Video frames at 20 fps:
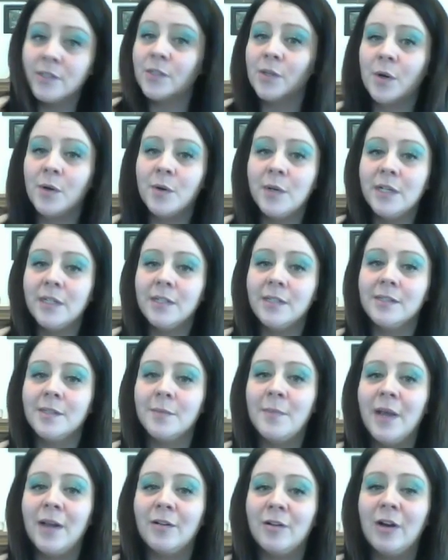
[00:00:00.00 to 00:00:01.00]
So it
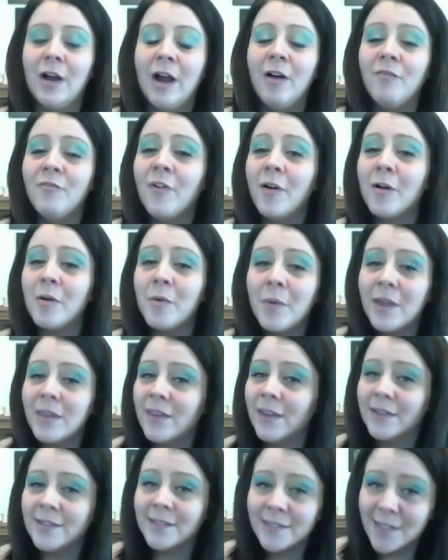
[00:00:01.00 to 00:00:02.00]
doesn't matter how far away
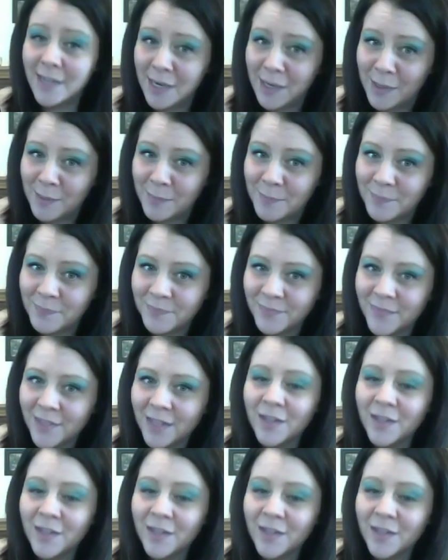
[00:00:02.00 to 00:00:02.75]
they seem.